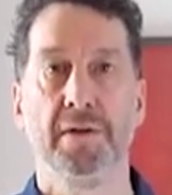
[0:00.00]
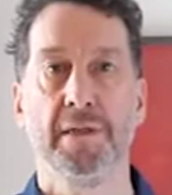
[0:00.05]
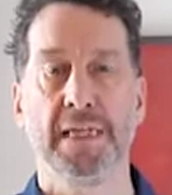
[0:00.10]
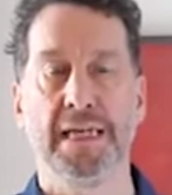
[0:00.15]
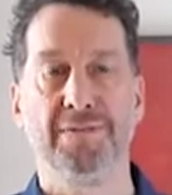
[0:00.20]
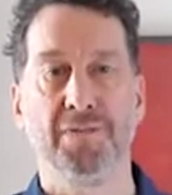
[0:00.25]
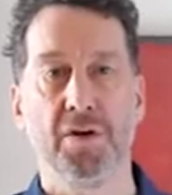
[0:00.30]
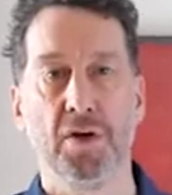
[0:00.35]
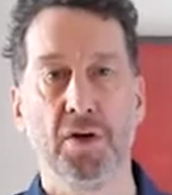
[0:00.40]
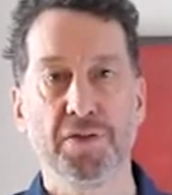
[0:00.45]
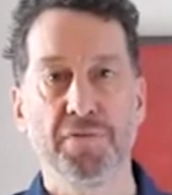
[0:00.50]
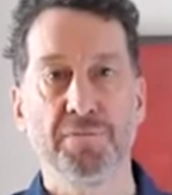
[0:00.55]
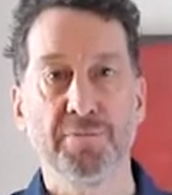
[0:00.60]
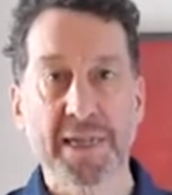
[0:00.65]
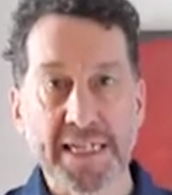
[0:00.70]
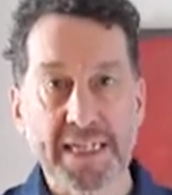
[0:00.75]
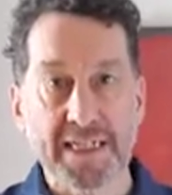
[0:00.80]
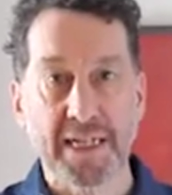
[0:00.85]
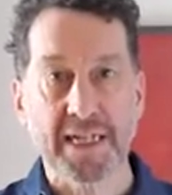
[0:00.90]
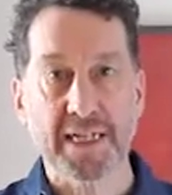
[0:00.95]
they have a lot of
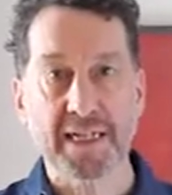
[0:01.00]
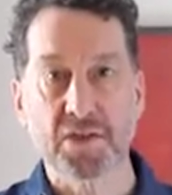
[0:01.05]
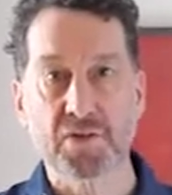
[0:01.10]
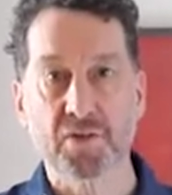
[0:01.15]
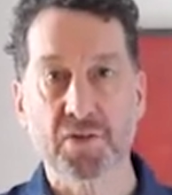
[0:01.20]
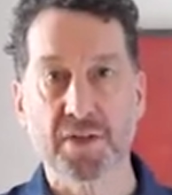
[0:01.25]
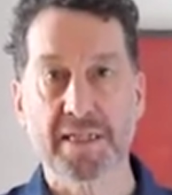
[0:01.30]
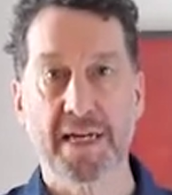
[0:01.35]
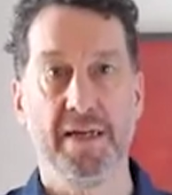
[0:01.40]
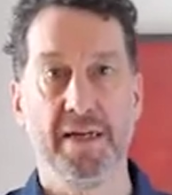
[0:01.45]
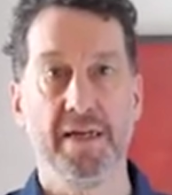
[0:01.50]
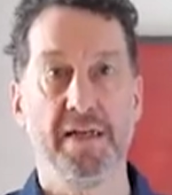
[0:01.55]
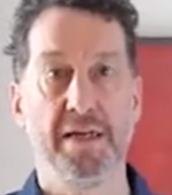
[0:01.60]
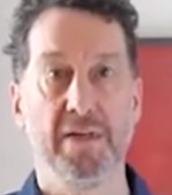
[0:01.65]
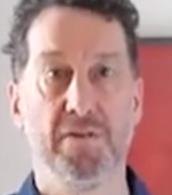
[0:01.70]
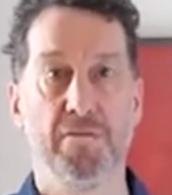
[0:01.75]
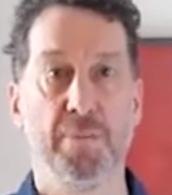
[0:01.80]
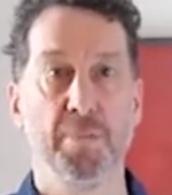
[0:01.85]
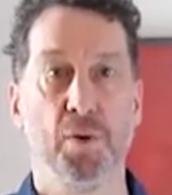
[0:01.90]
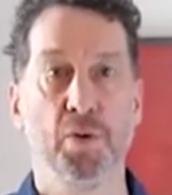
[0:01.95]
meetings to attend
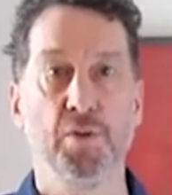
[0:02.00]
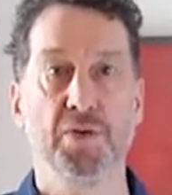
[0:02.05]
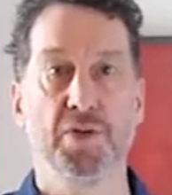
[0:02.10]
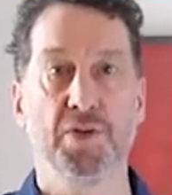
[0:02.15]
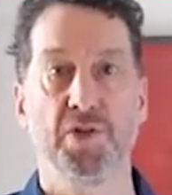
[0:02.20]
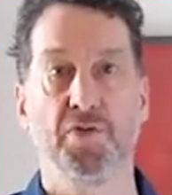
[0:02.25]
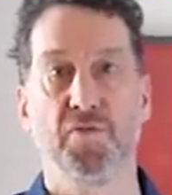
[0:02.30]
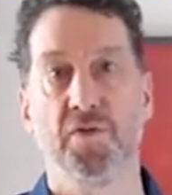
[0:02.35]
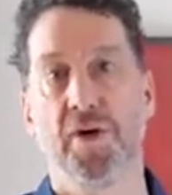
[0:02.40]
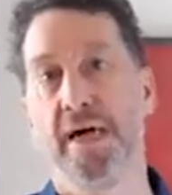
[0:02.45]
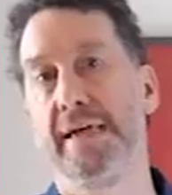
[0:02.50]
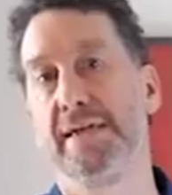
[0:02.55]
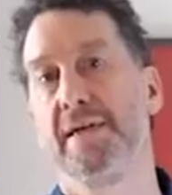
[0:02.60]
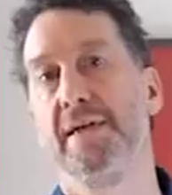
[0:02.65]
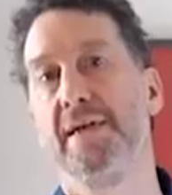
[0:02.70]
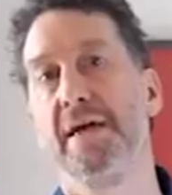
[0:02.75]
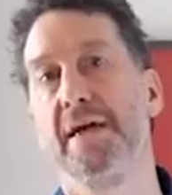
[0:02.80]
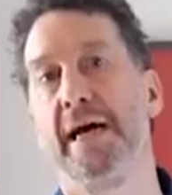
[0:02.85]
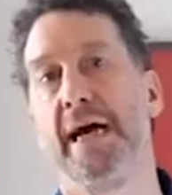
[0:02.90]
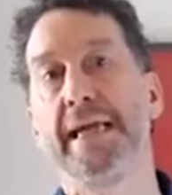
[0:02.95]
and reports to write
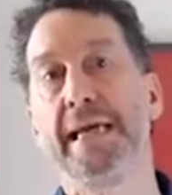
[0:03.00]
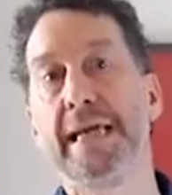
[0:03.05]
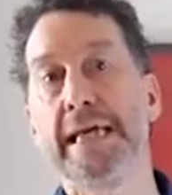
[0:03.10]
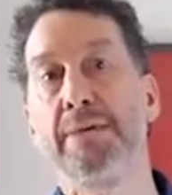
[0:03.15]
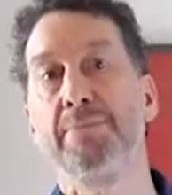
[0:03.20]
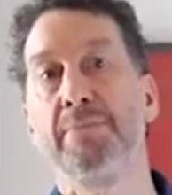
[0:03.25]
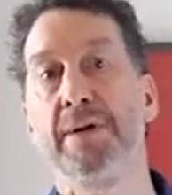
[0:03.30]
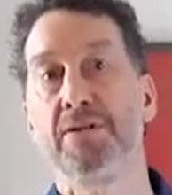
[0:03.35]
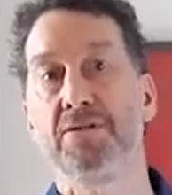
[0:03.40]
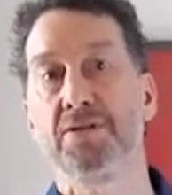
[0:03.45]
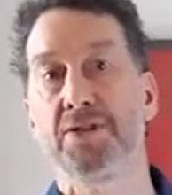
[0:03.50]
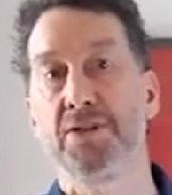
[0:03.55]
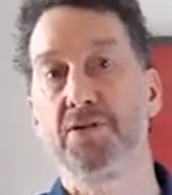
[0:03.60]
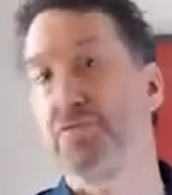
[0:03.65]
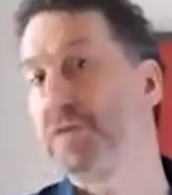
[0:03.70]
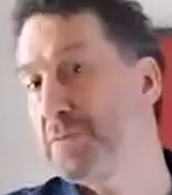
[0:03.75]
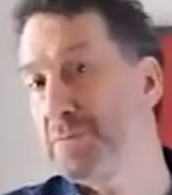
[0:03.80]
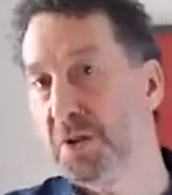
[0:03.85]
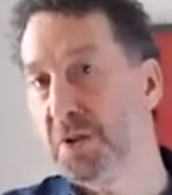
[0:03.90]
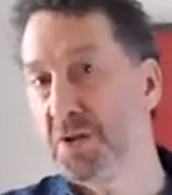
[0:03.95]
and emails to
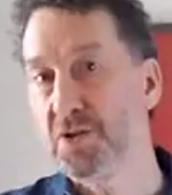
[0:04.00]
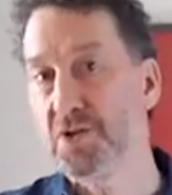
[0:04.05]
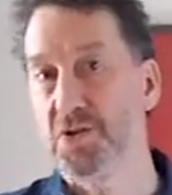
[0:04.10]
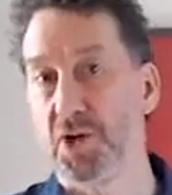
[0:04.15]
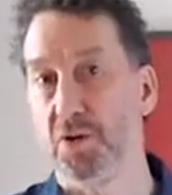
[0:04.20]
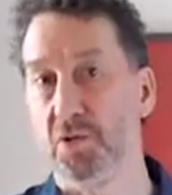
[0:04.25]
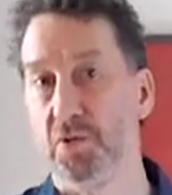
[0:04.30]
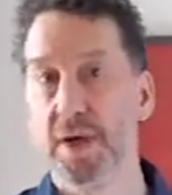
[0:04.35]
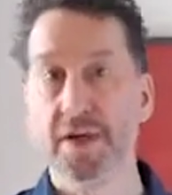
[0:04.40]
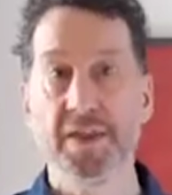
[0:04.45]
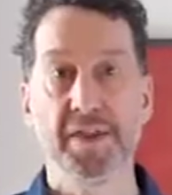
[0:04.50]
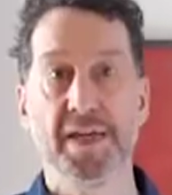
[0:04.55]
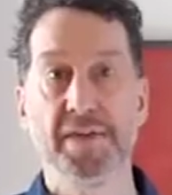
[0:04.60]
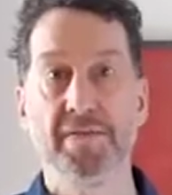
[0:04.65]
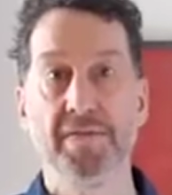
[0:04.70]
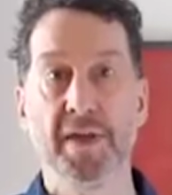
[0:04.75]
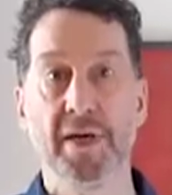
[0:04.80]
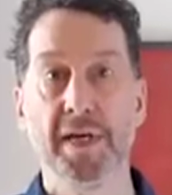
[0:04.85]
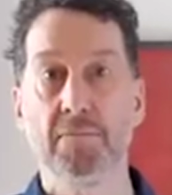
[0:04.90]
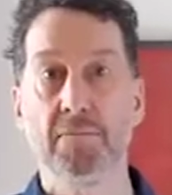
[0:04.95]
respond to, and then
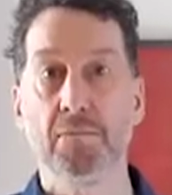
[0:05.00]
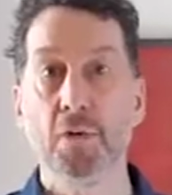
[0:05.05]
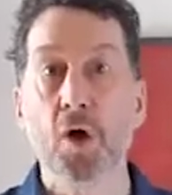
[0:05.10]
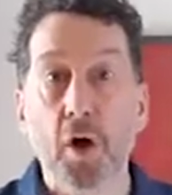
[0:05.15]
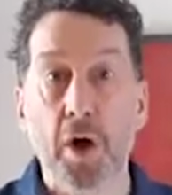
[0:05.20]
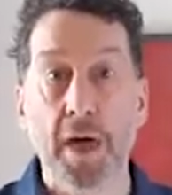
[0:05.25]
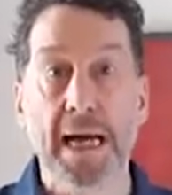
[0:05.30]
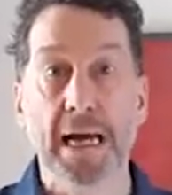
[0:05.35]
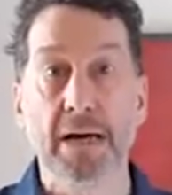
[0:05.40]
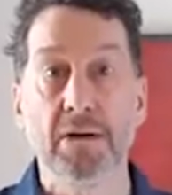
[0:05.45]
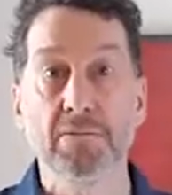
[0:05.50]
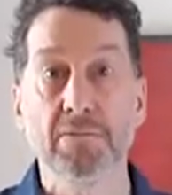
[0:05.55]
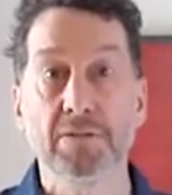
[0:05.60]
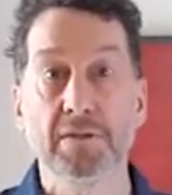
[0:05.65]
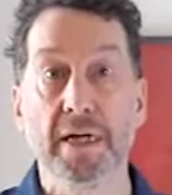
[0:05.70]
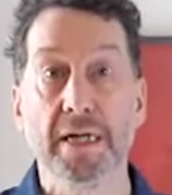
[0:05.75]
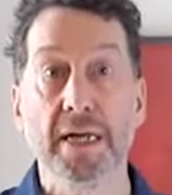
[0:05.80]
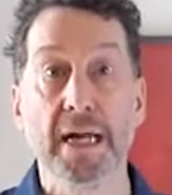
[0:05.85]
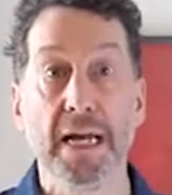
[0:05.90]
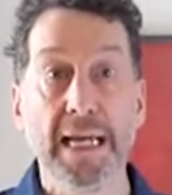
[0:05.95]
they clock out
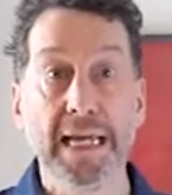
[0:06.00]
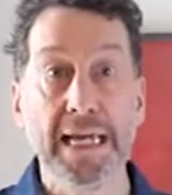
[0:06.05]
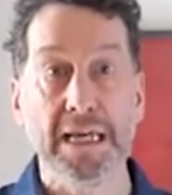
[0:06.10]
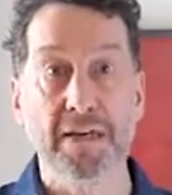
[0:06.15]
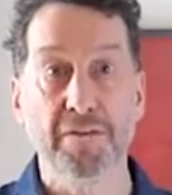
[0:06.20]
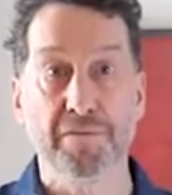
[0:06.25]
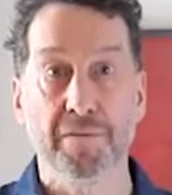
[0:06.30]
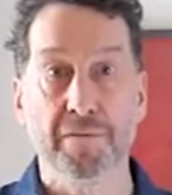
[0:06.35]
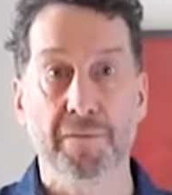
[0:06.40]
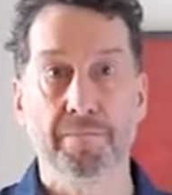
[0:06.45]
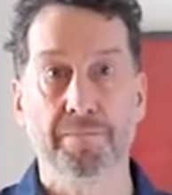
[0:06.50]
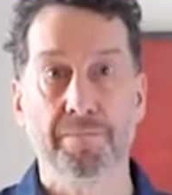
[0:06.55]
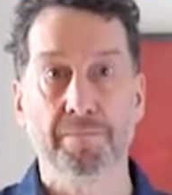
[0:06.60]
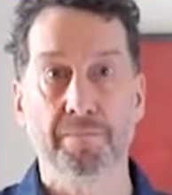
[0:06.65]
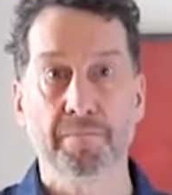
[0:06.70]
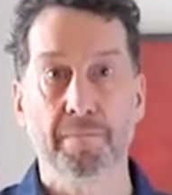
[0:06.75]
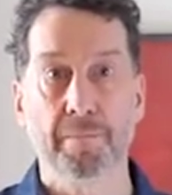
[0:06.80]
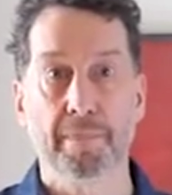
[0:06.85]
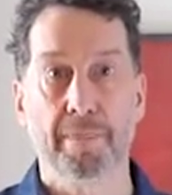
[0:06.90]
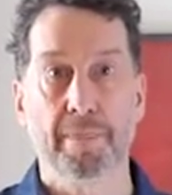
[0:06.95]
and leave.
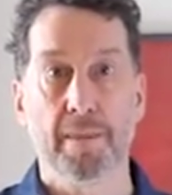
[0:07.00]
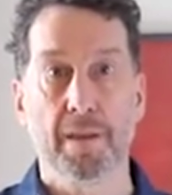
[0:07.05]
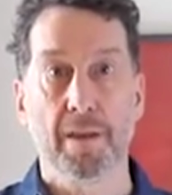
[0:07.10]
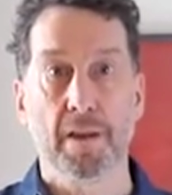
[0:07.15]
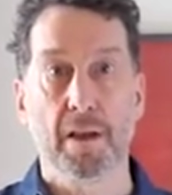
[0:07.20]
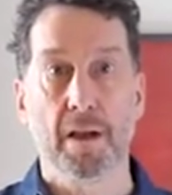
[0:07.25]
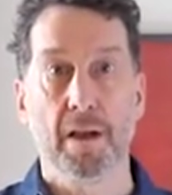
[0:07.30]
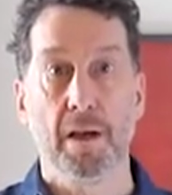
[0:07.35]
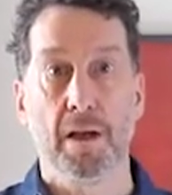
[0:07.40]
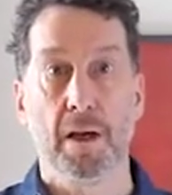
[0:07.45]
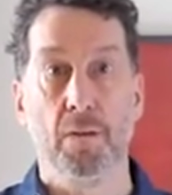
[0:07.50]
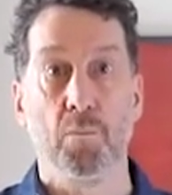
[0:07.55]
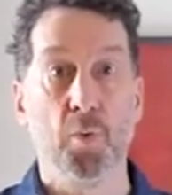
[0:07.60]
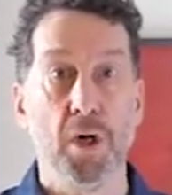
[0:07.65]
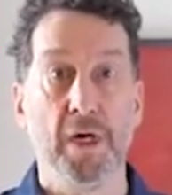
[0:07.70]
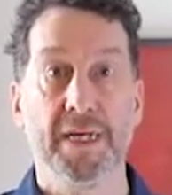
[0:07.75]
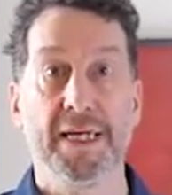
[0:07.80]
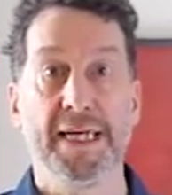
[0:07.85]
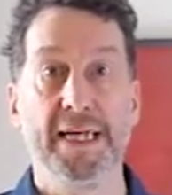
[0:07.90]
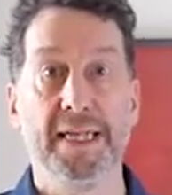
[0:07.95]
And
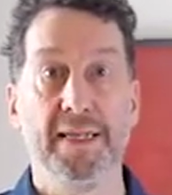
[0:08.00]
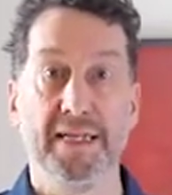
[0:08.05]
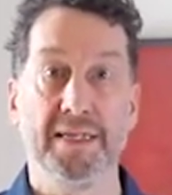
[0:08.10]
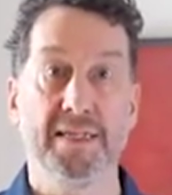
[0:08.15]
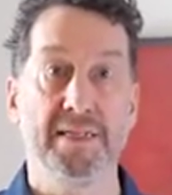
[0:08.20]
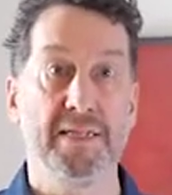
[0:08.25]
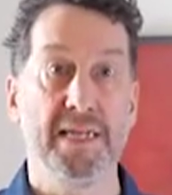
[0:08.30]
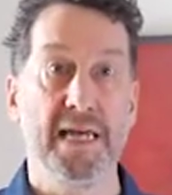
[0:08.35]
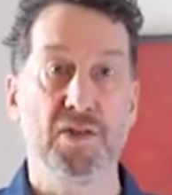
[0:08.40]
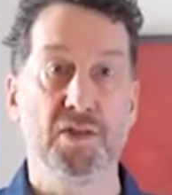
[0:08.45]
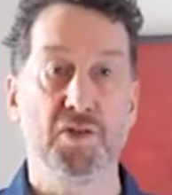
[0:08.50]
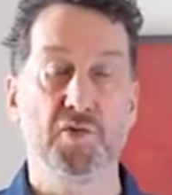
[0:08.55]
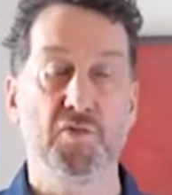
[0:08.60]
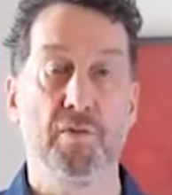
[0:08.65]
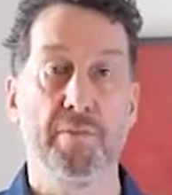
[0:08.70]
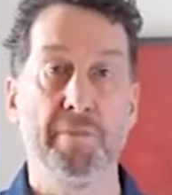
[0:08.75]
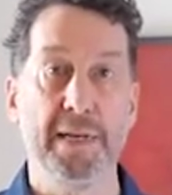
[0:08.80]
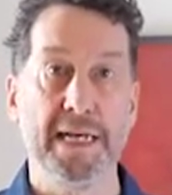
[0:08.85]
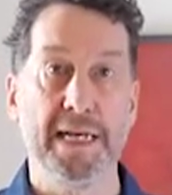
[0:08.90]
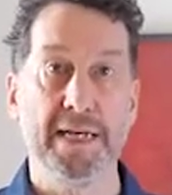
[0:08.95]
work in this sense
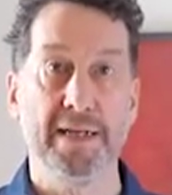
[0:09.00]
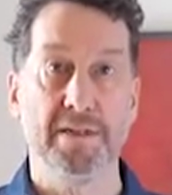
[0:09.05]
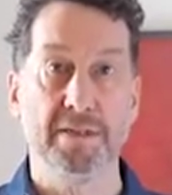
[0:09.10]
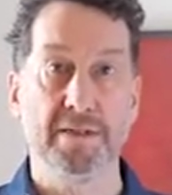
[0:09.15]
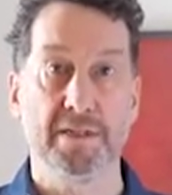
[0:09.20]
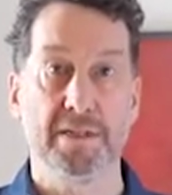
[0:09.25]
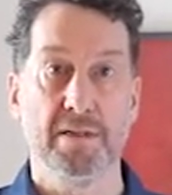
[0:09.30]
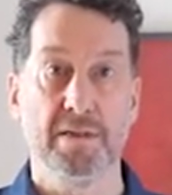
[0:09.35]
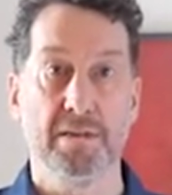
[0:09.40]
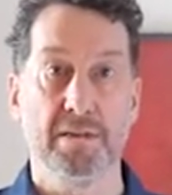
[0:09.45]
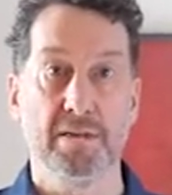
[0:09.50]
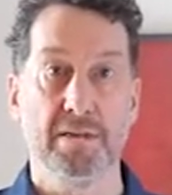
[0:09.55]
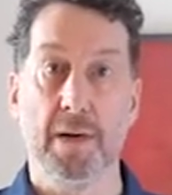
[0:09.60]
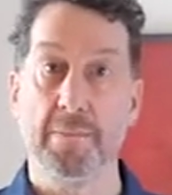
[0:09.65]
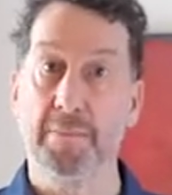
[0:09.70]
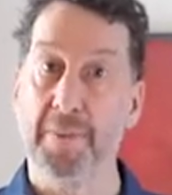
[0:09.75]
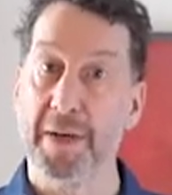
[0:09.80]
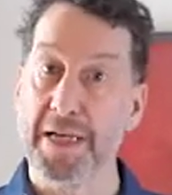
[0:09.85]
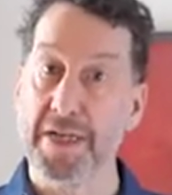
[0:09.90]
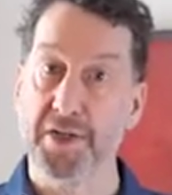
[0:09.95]
remains a
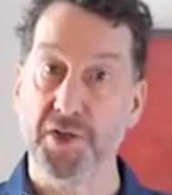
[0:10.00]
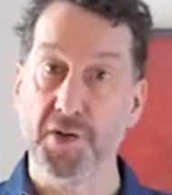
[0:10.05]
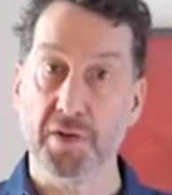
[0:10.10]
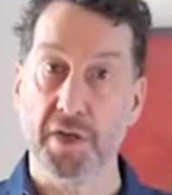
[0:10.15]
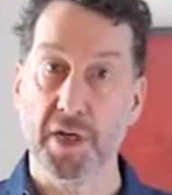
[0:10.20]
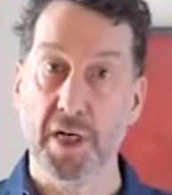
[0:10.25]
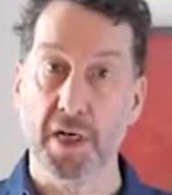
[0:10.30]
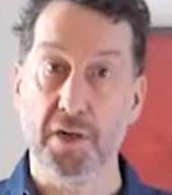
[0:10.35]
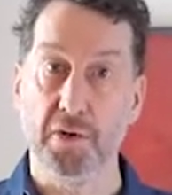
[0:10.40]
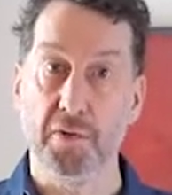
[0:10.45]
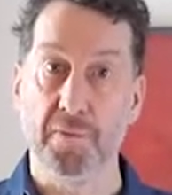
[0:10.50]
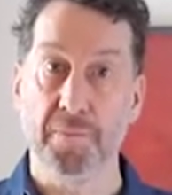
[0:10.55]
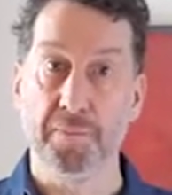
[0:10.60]
place you go.